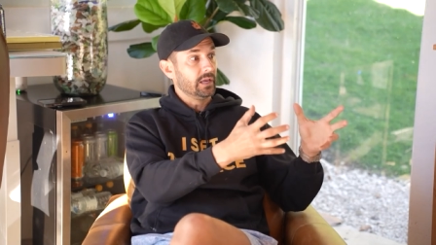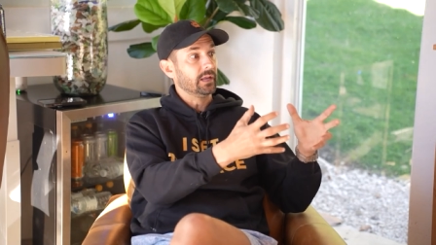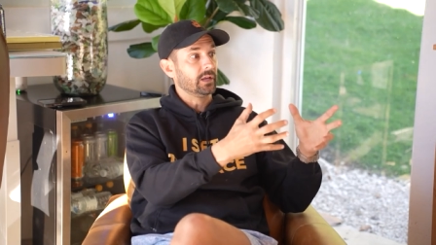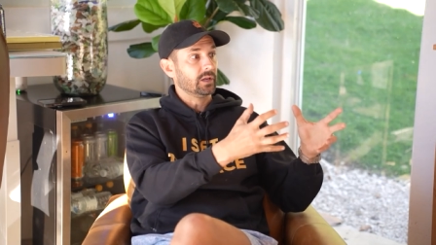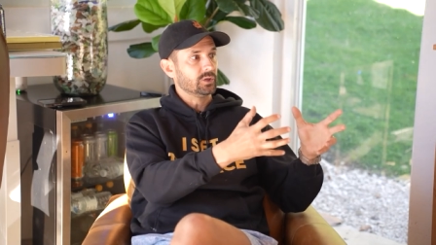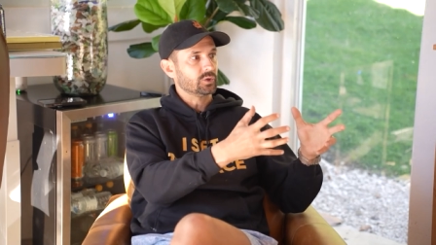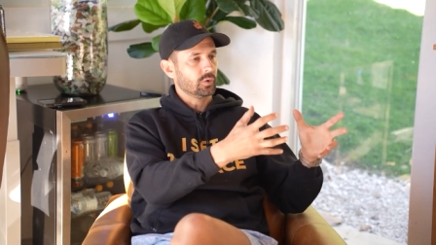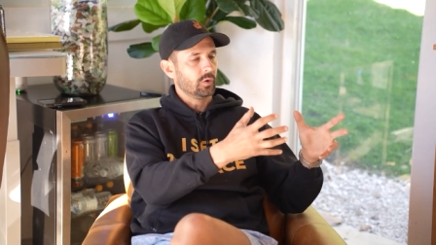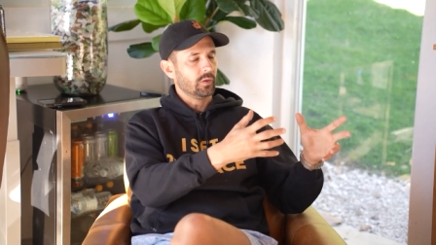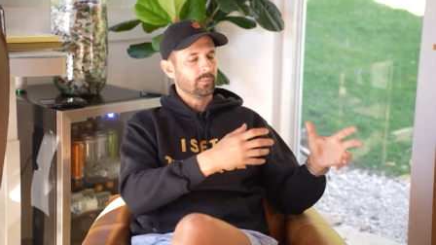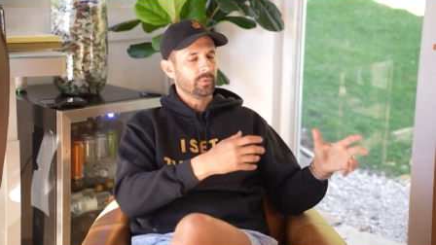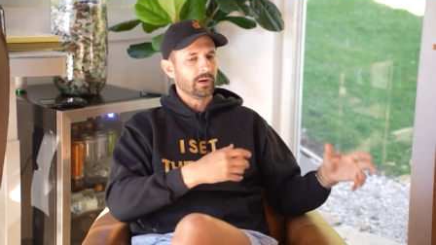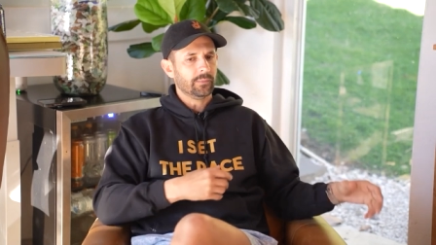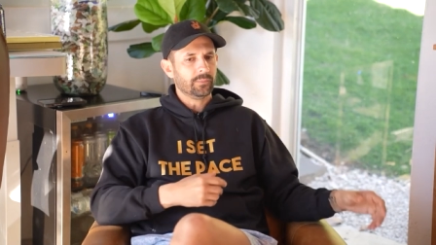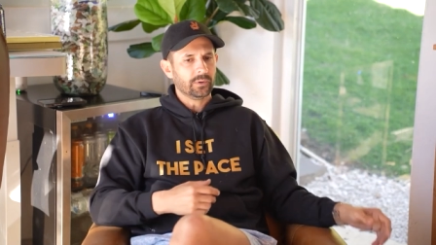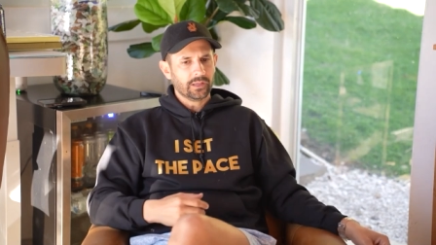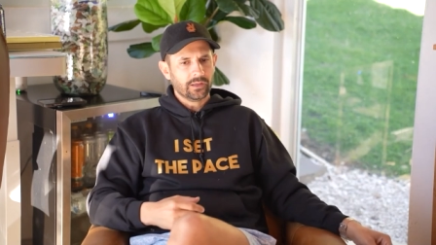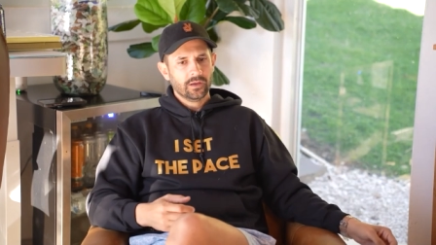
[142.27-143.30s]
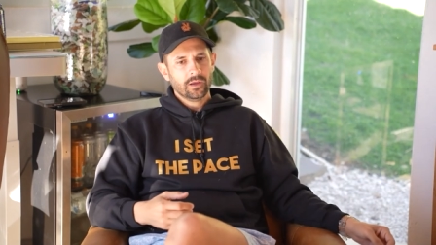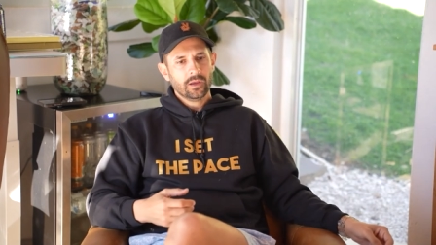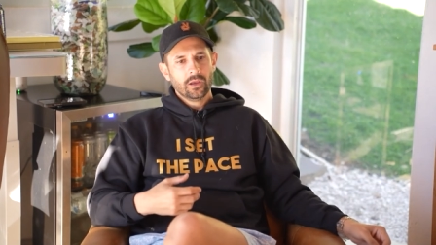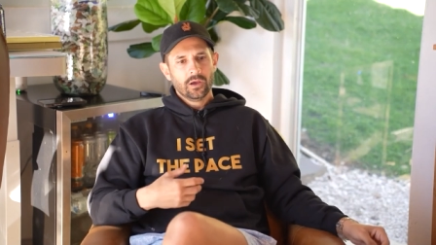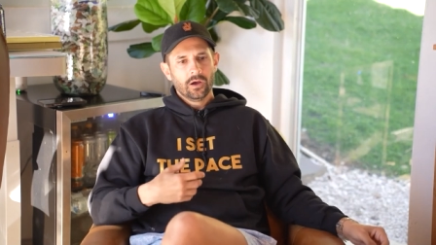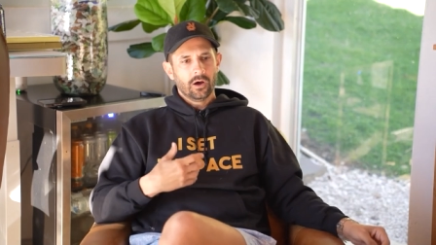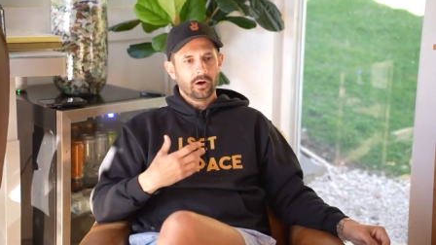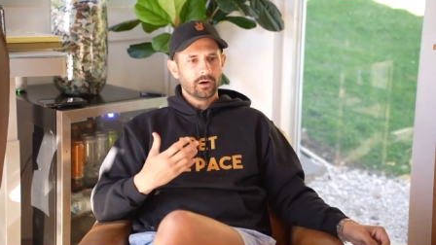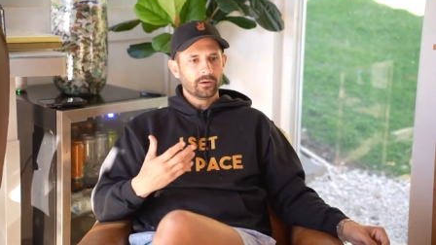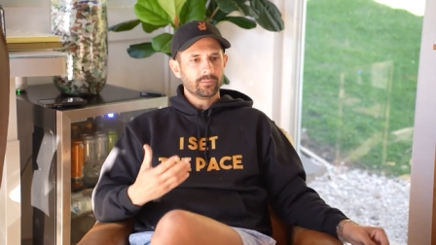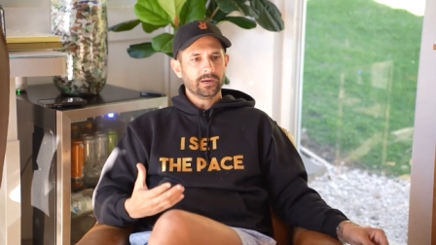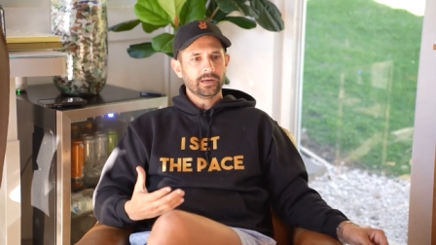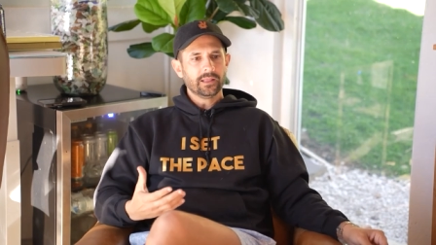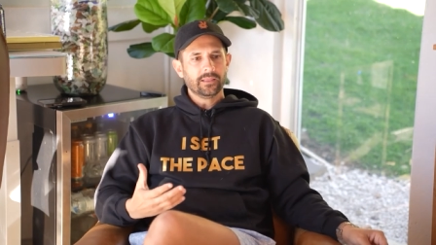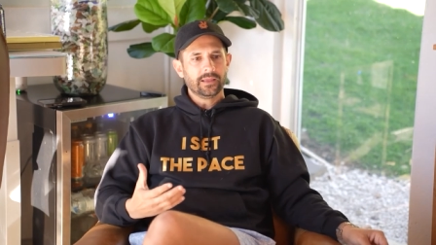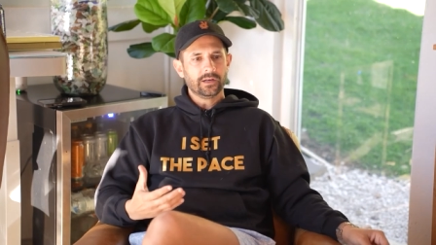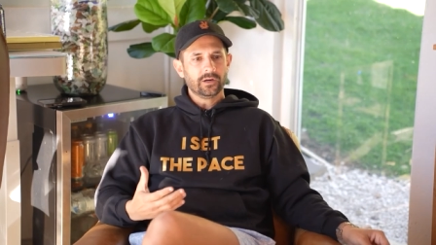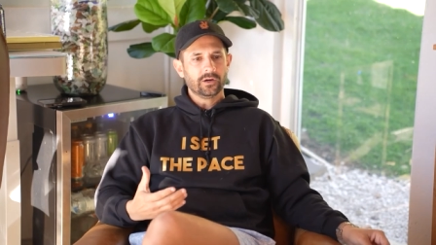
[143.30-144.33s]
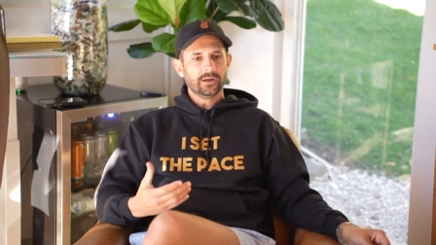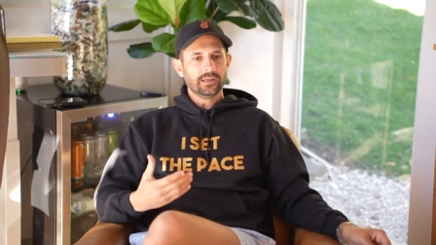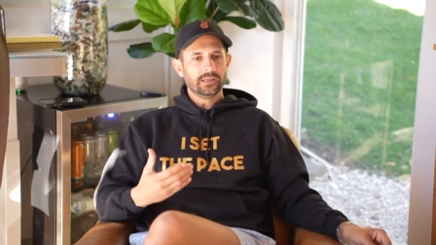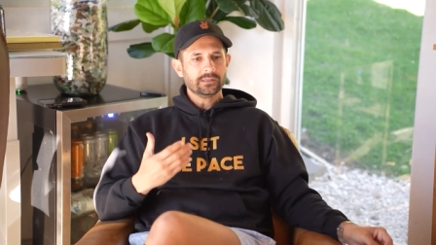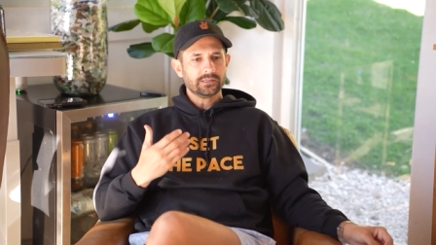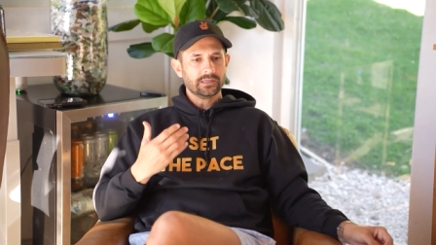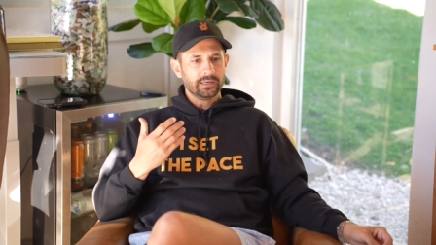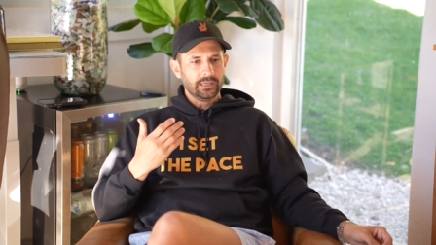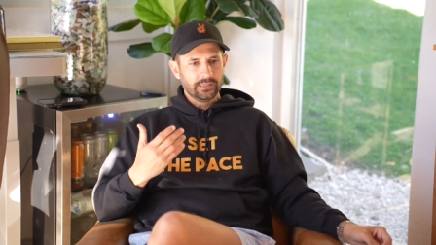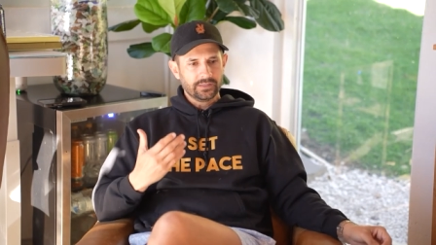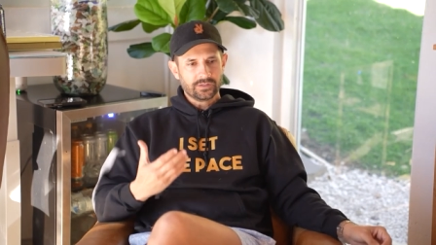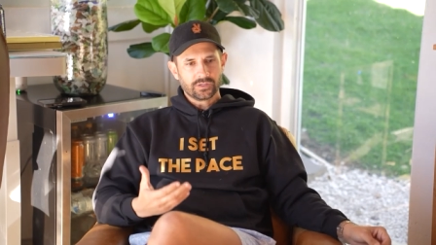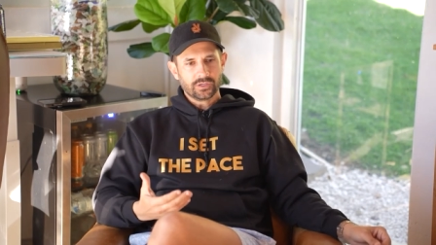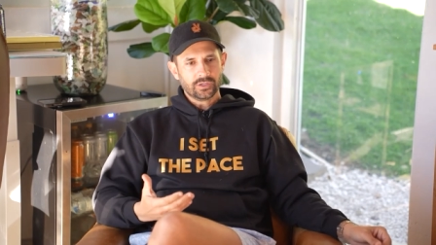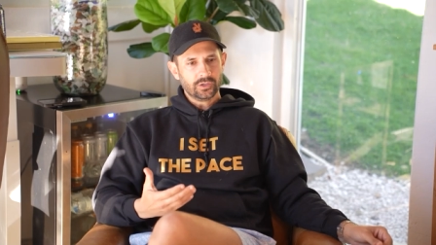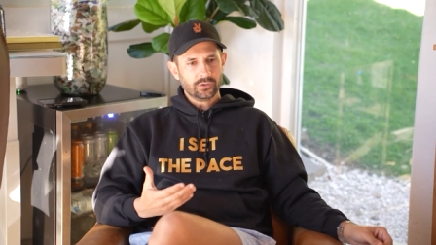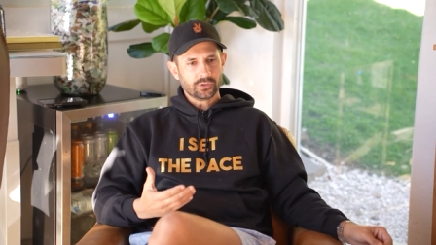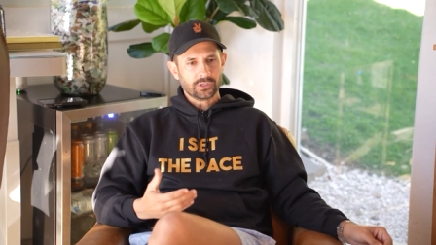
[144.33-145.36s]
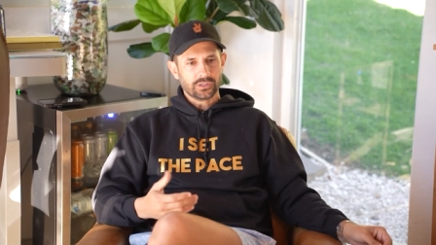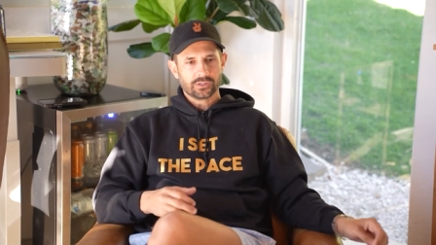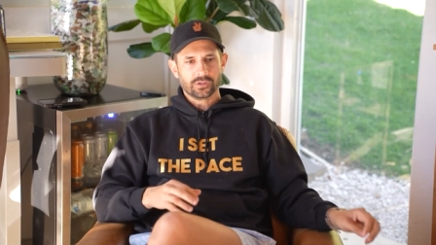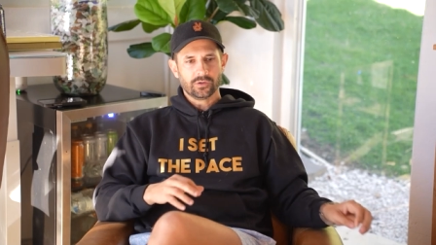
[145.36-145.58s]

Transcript: and, control the property. A hard money lender is an institution.